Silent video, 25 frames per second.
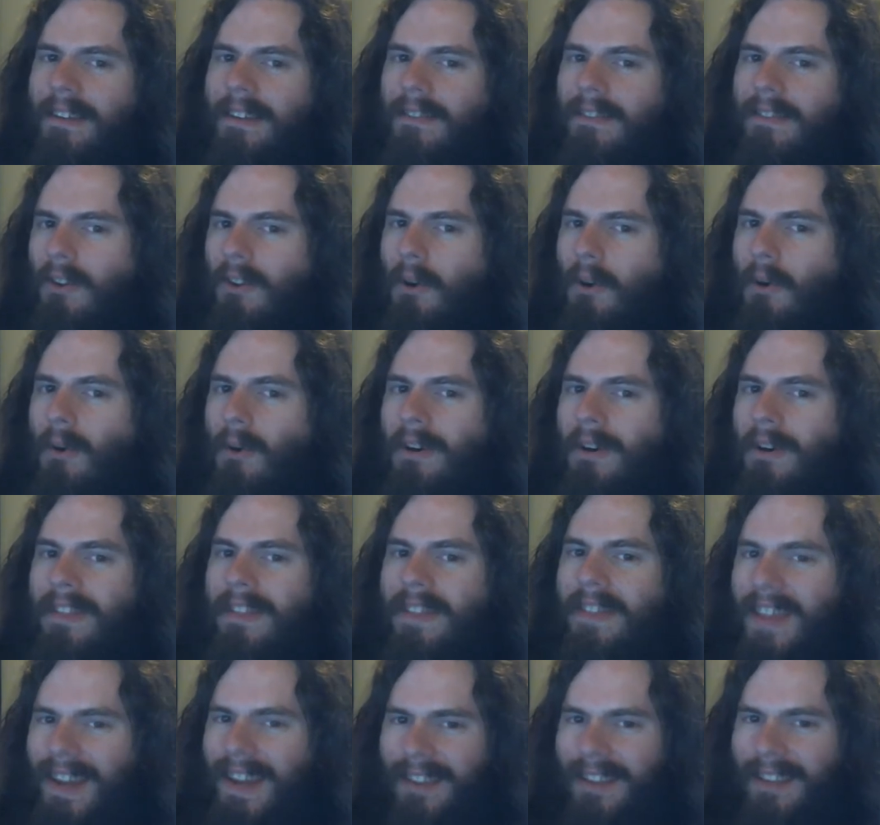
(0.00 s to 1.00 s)
So
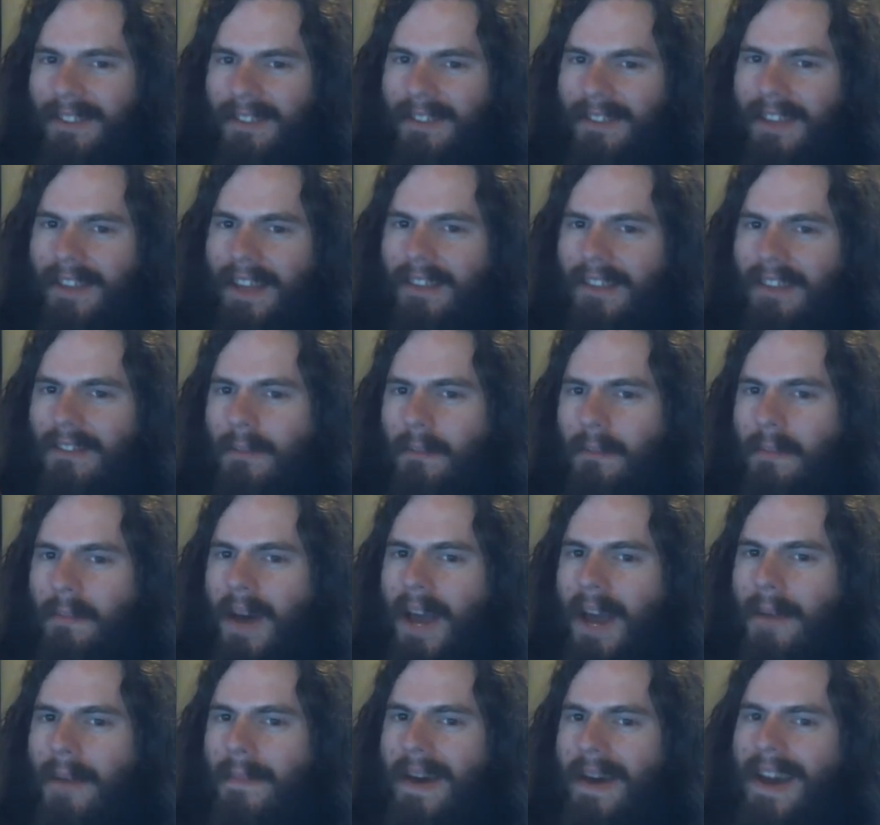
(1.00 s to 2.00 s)
that's that's
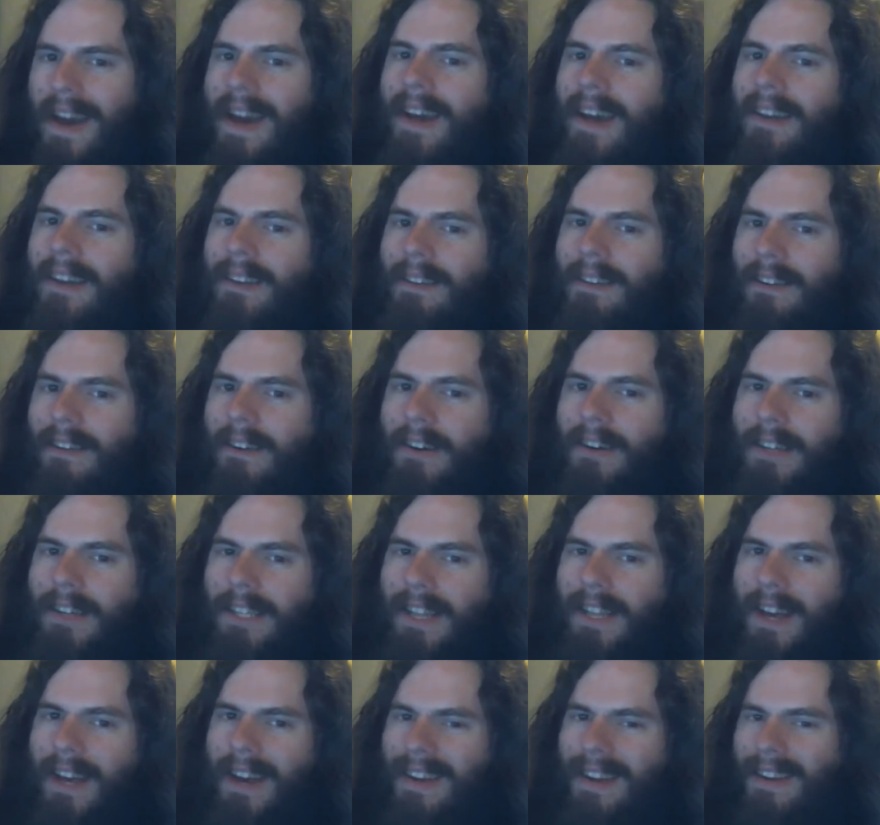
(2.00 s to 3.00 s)
my bad
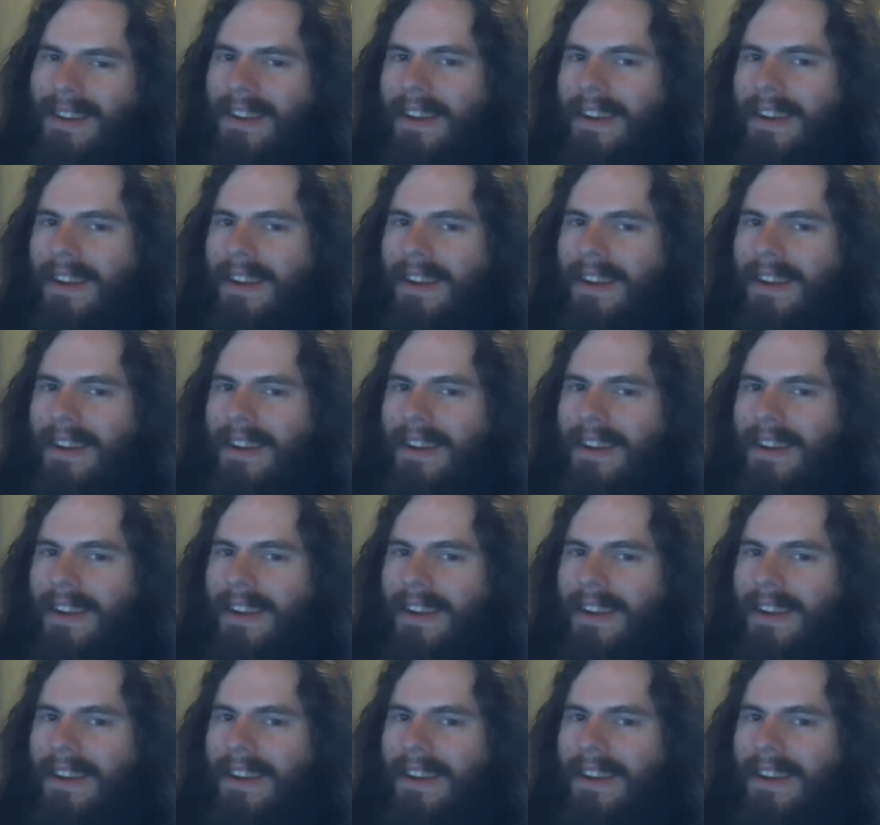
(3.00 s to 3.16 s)
on that.